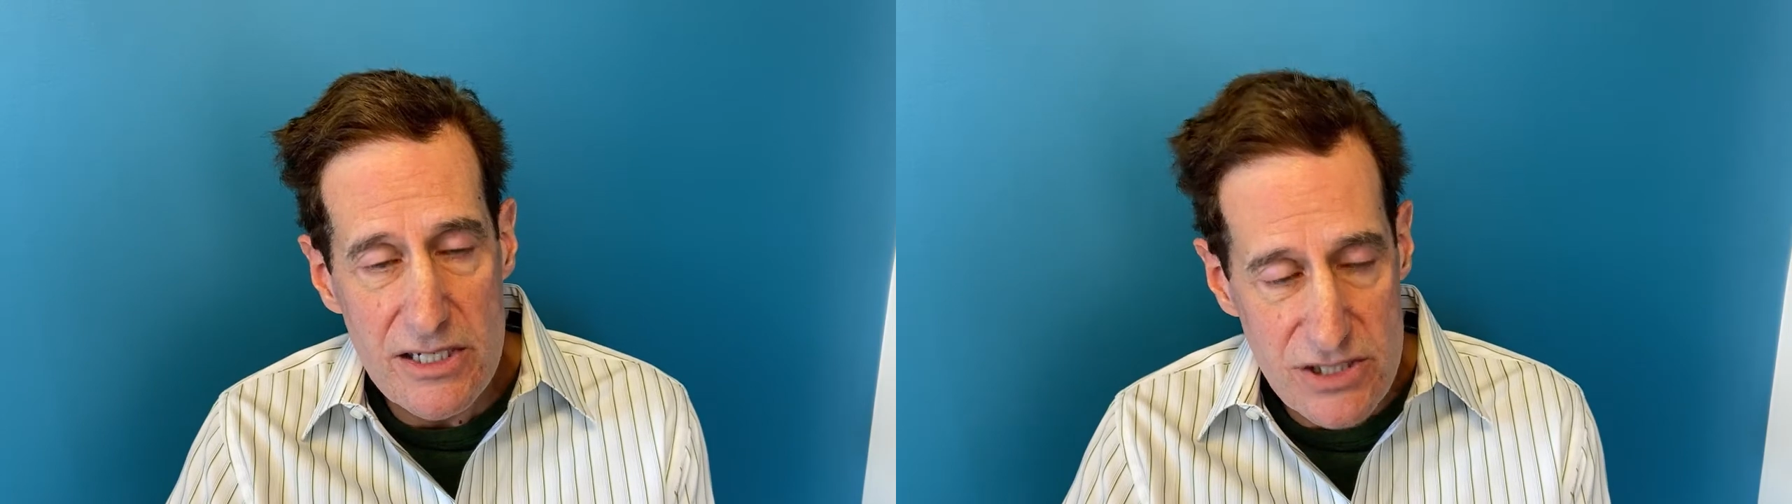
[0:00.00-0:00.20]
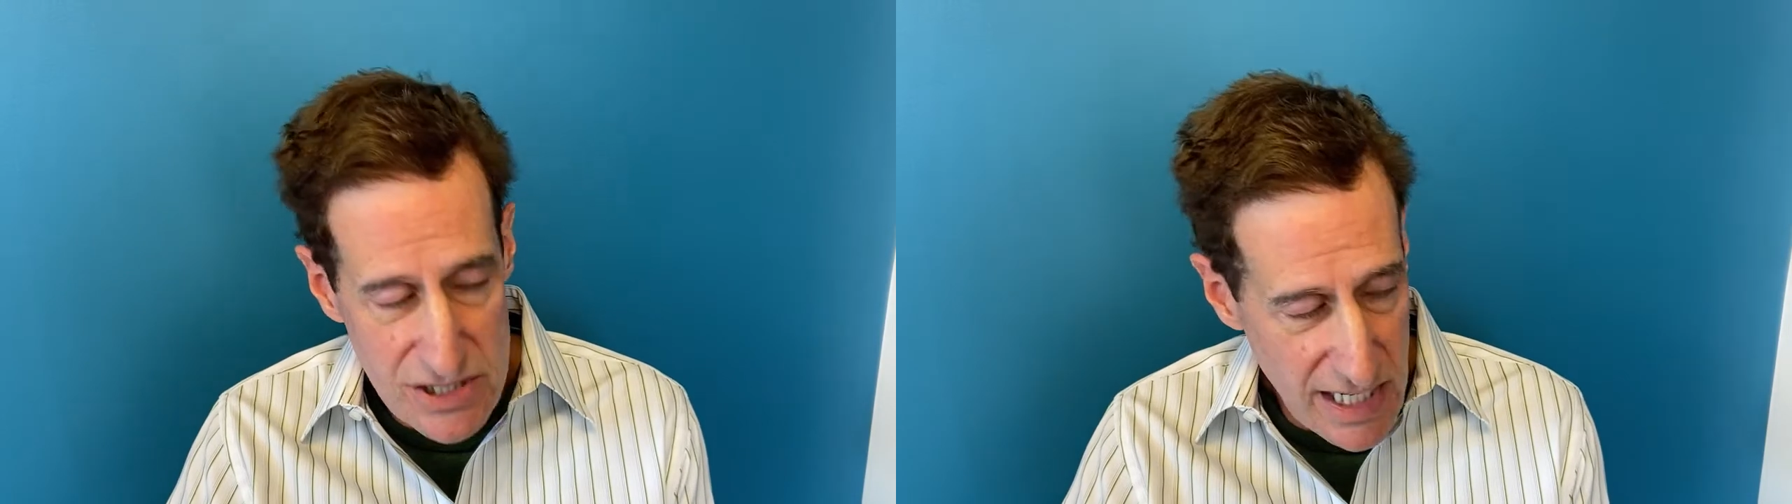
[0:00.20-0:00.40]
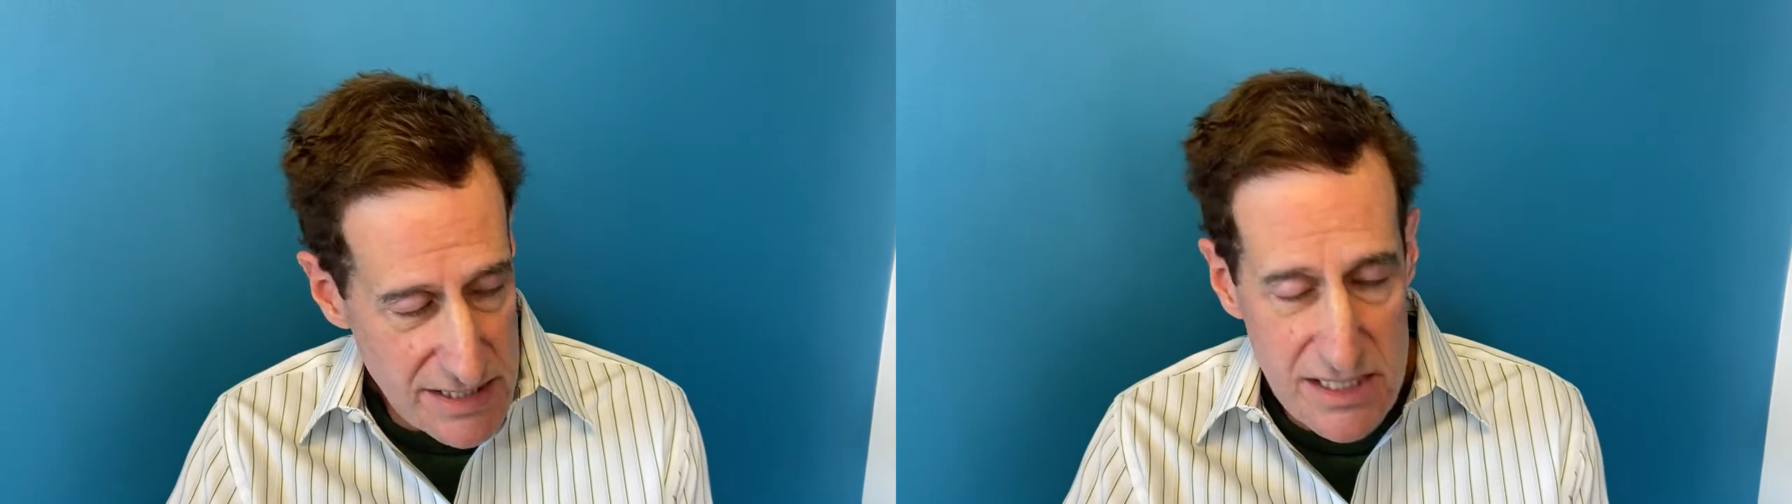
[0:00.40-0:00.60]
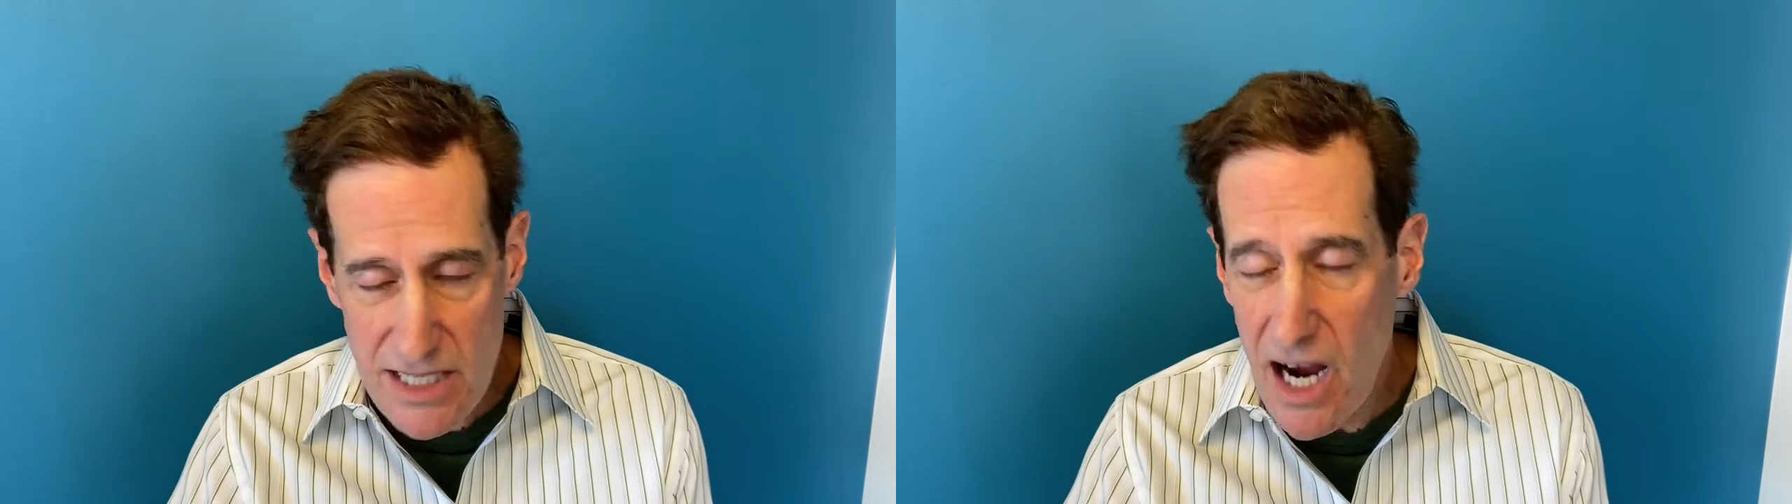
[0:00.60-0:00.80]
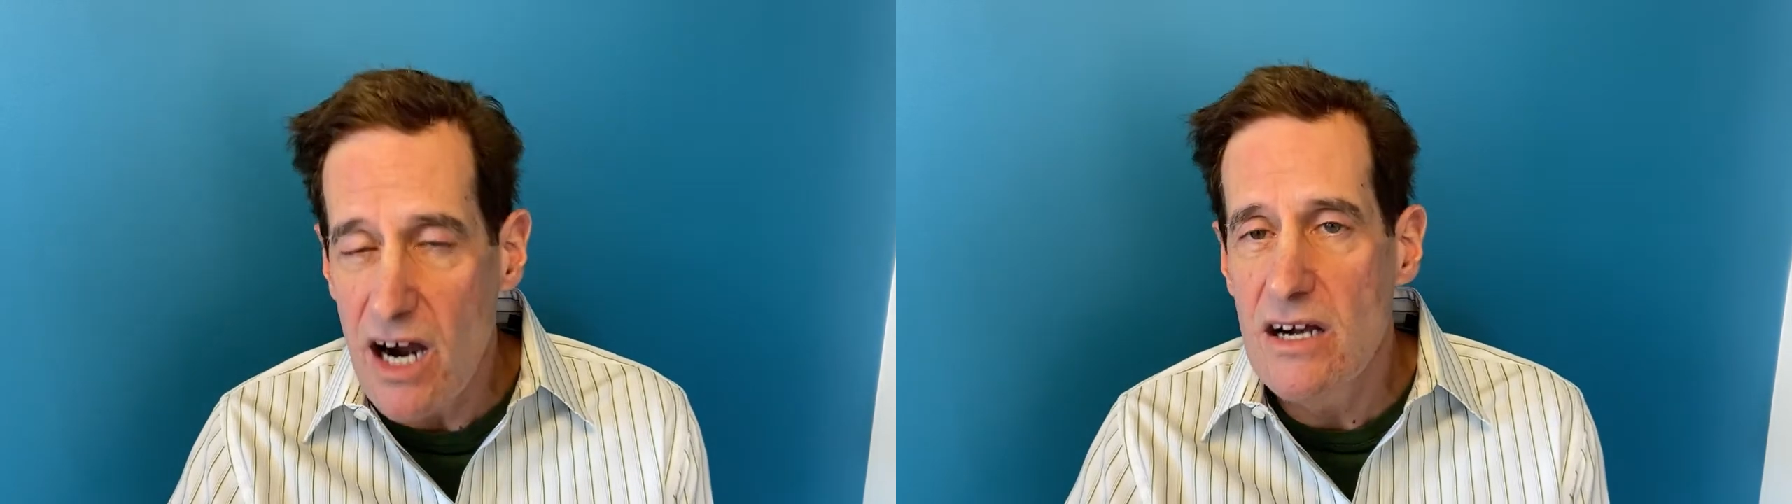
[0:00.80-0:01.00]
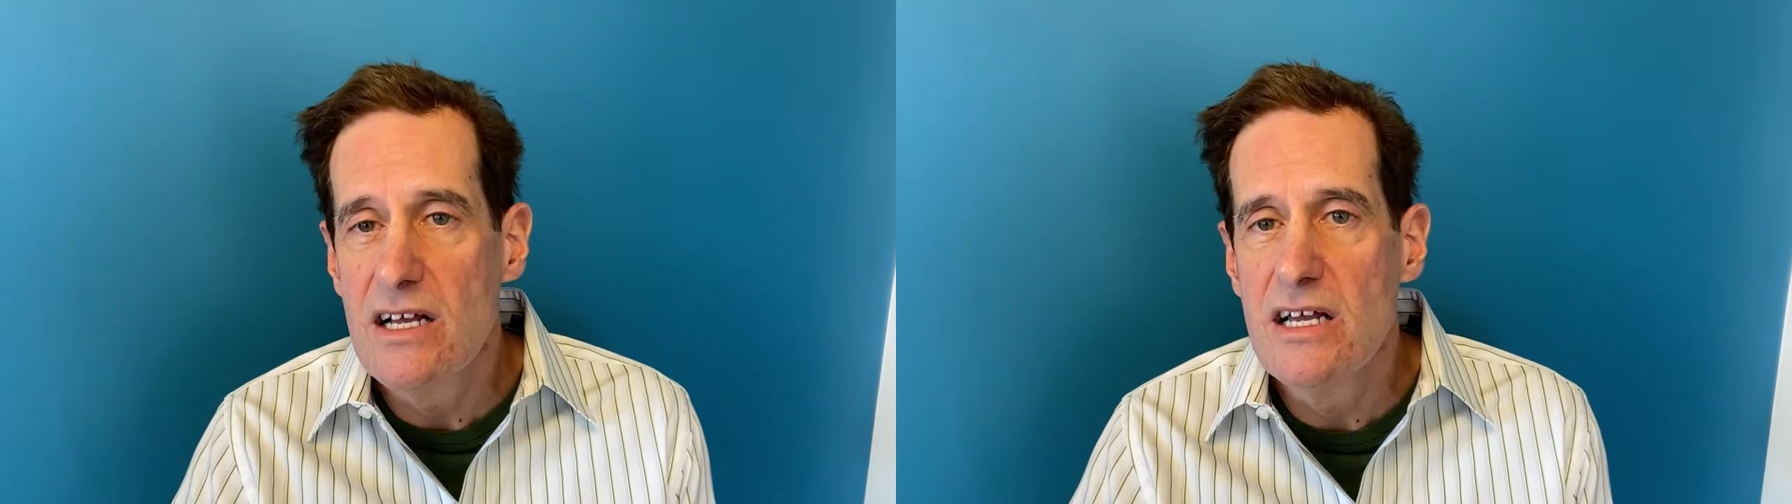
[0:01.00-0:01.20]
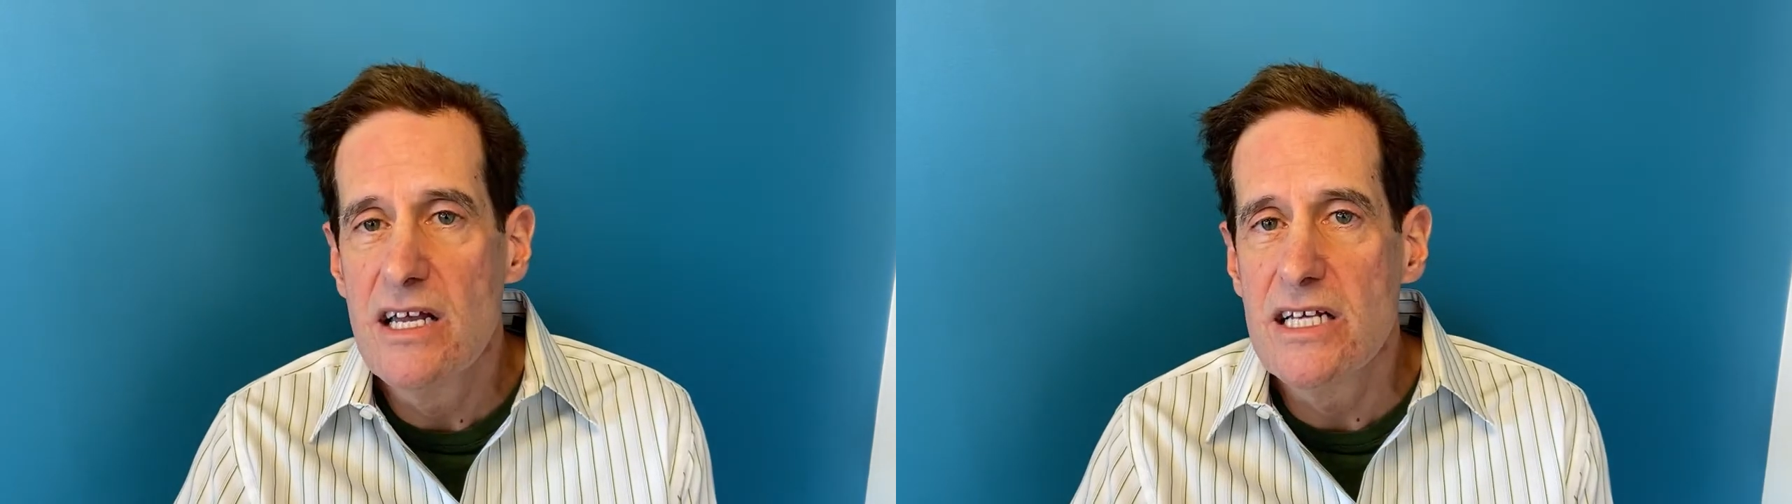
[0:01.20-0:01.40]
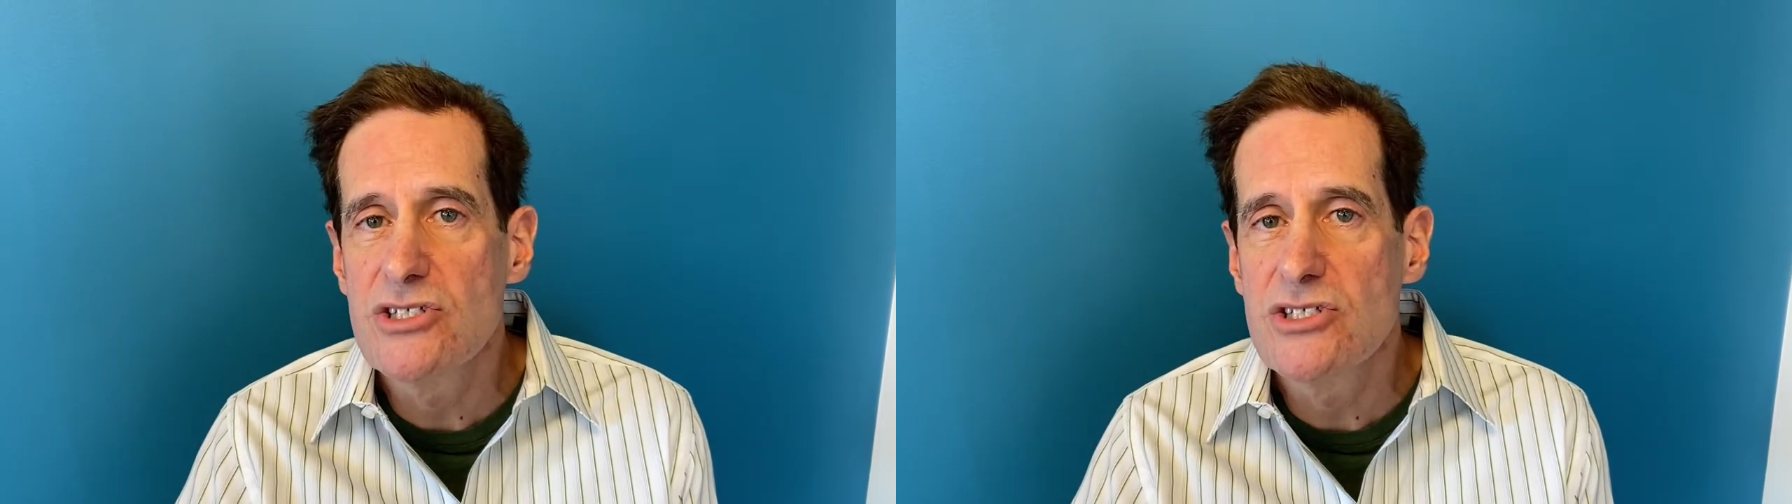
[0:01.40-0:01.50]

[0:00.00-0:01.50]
chances are it's